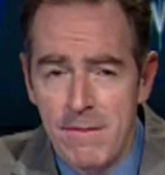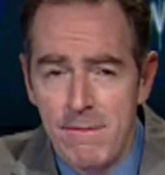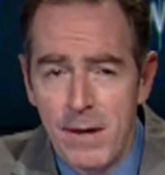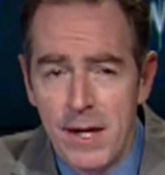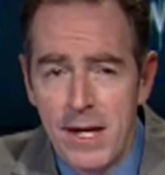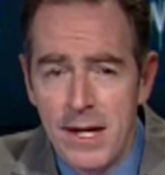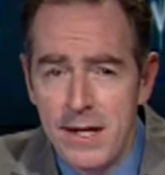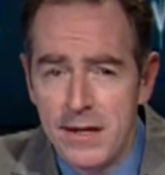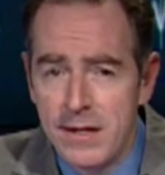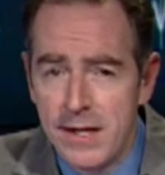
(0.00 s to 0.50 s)

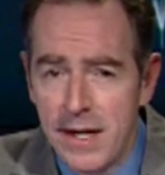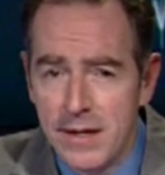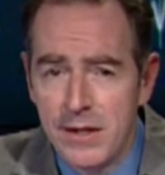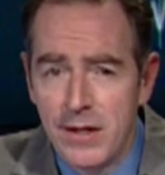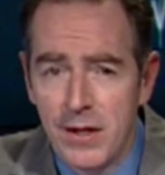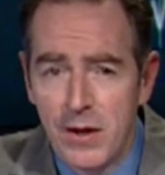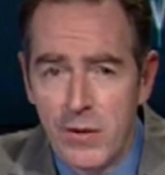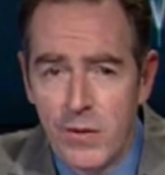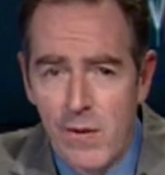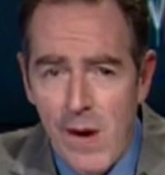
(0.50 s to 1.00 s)
but he says
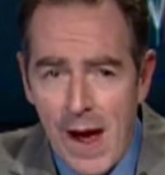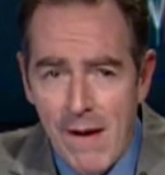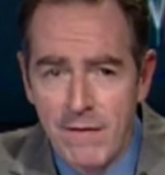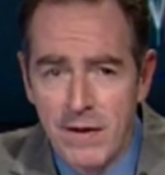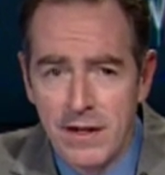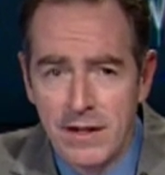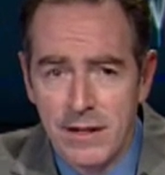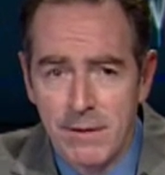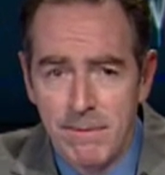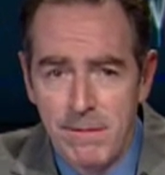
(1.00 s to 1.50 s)
the
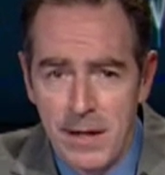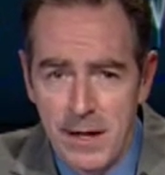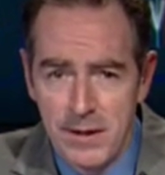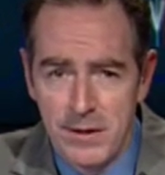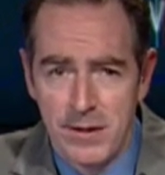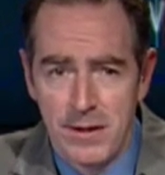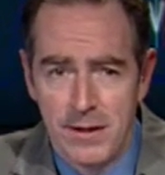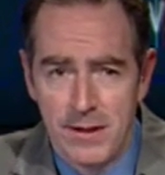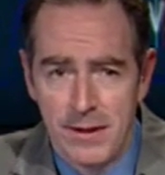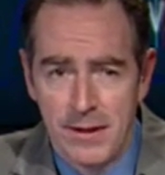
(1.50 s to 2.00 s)
graphic
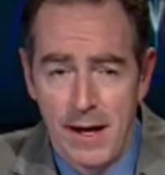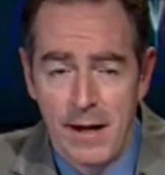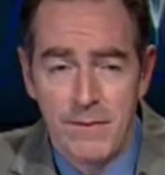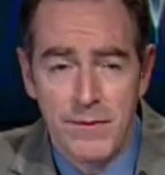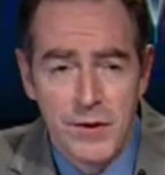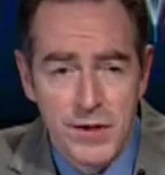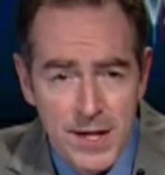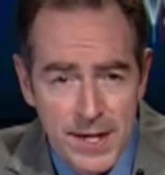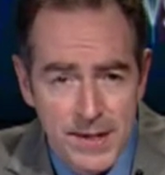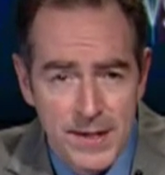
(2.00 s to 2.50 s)
depiction
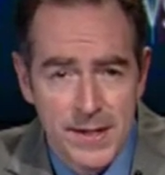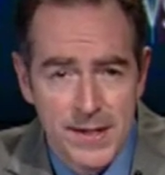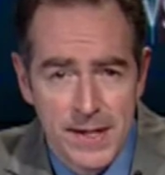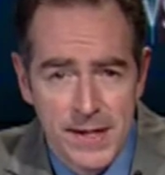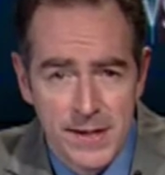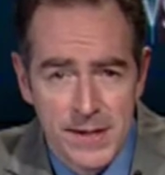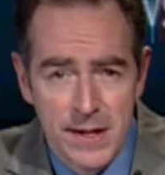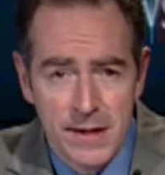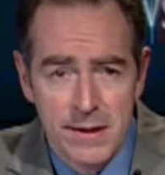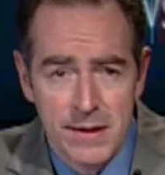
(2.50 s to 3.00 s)
of Jesus
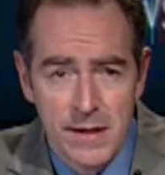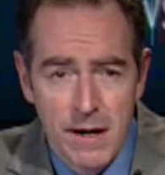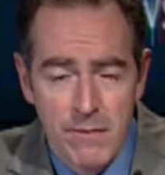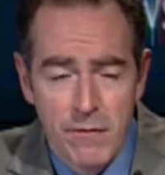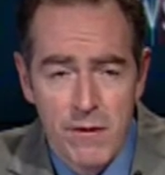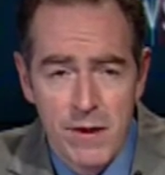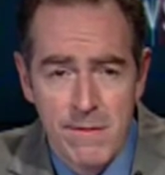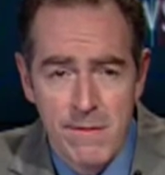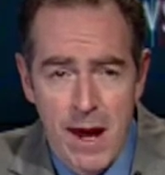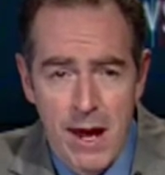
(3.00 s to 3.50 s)
as the
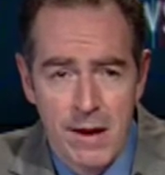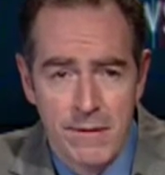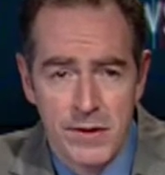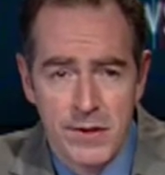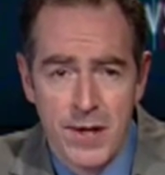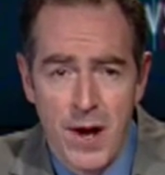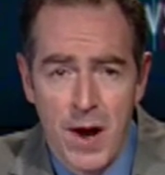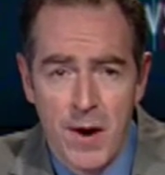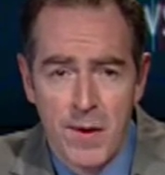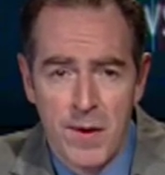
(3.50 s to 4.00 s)
suffering man of
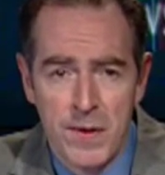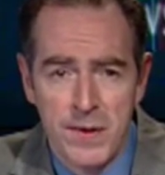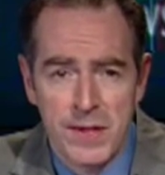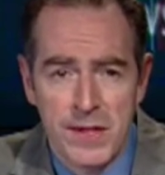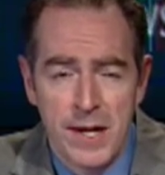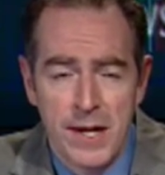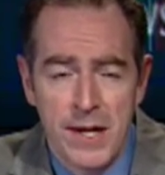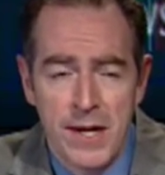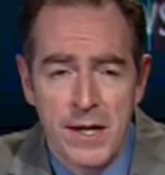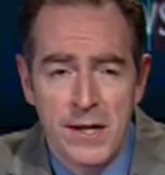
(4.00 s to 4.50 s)
sorrows